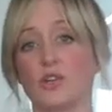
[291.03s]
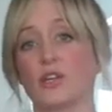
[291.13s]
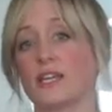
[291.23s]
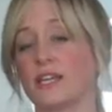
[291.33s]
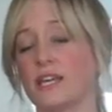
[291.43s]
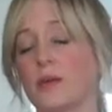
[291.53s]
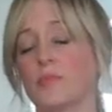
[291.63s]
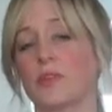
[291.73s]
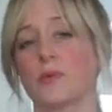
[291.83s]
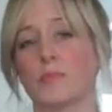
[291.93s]
You can
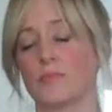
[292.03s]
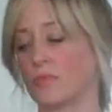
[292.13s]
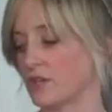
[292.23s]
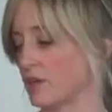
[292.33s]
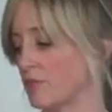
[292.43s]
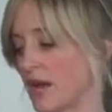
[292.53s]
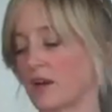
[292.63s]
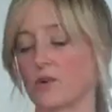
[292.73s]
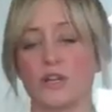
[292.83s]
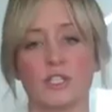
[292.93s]
keep your
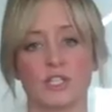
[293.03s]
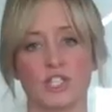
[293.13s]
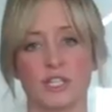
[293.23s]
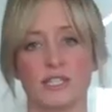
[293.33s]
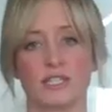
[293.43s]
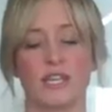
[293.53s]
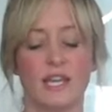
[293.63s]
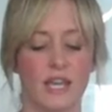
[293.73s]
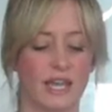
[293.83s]
macaroni and cheese